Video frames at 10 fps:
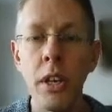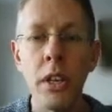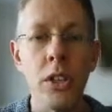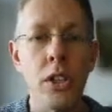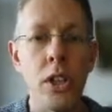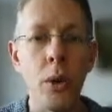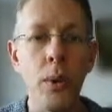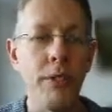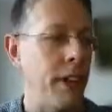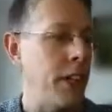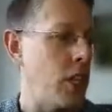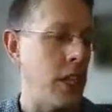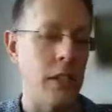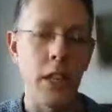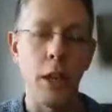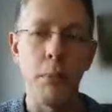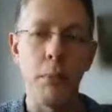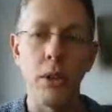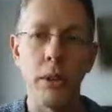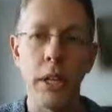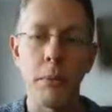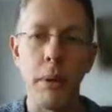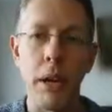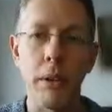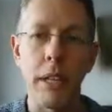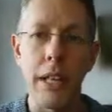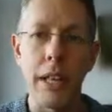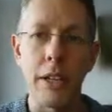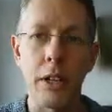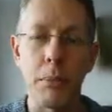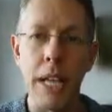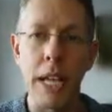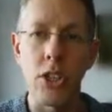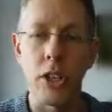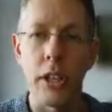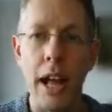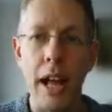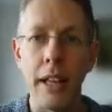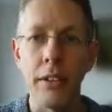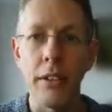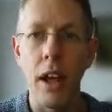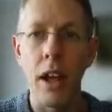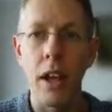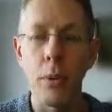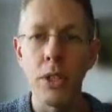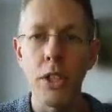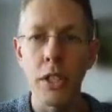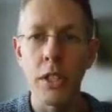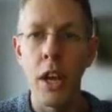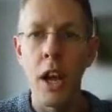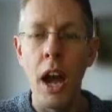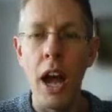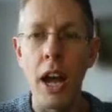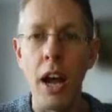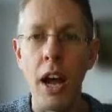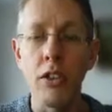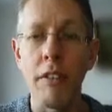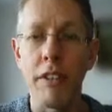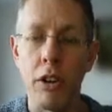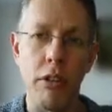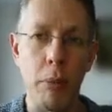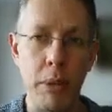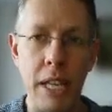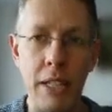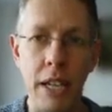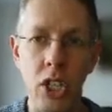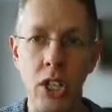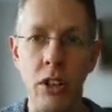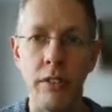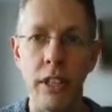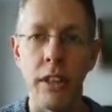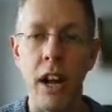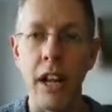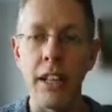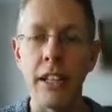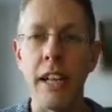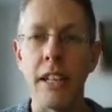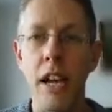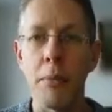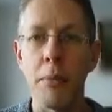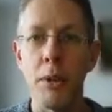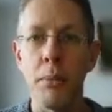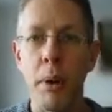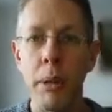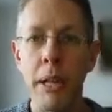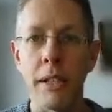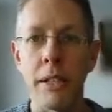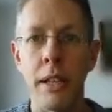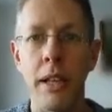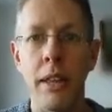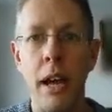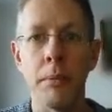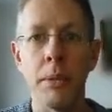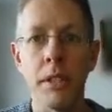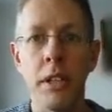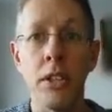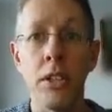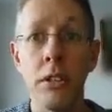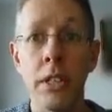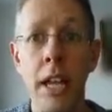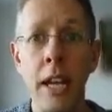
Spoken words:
So we finished yesterday by talking about the electric potential, and there was just a graphical representation of it that I didn't get time to do properly yesterday that I'm just going to do today.